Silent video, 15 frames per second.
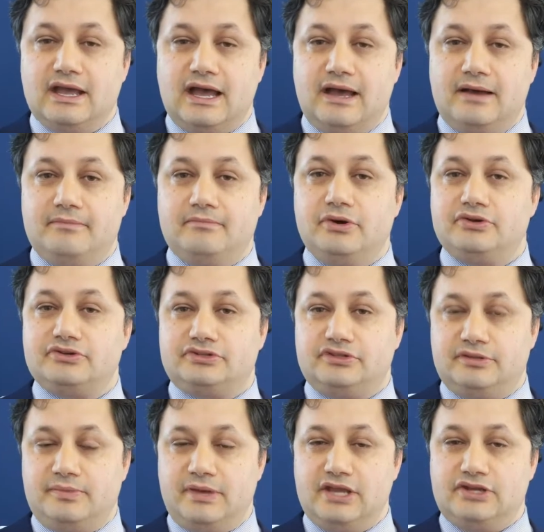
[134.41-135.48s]
Most
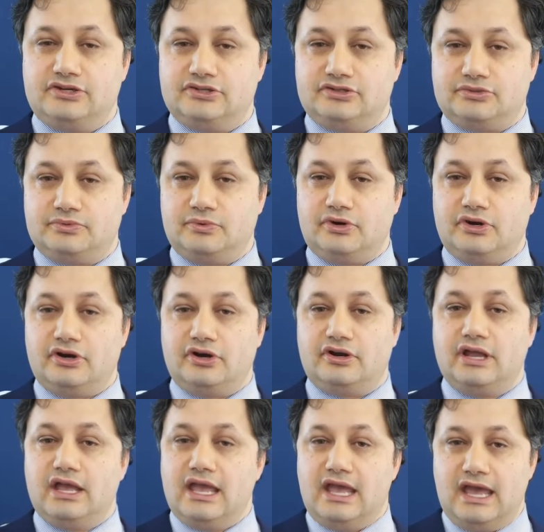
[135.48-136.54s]
of the patients were
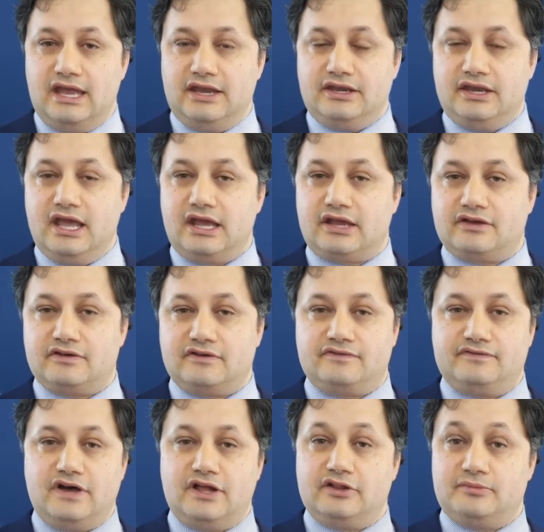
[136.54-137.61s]
head and neck,
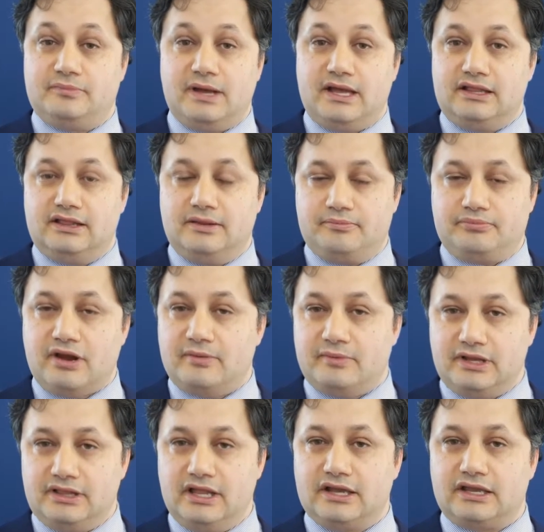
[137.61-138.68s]
followed by
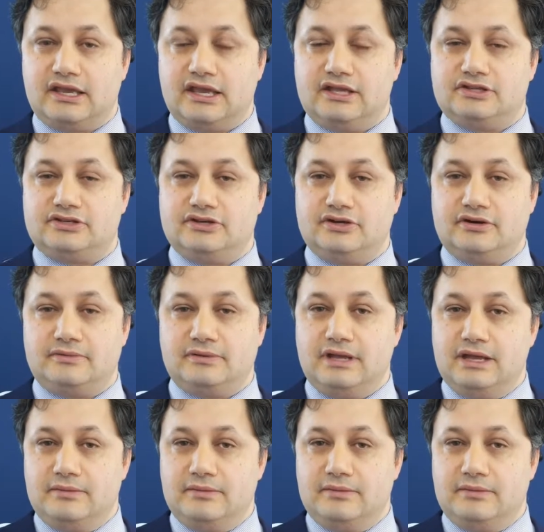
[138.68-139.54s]
primary lung cancer,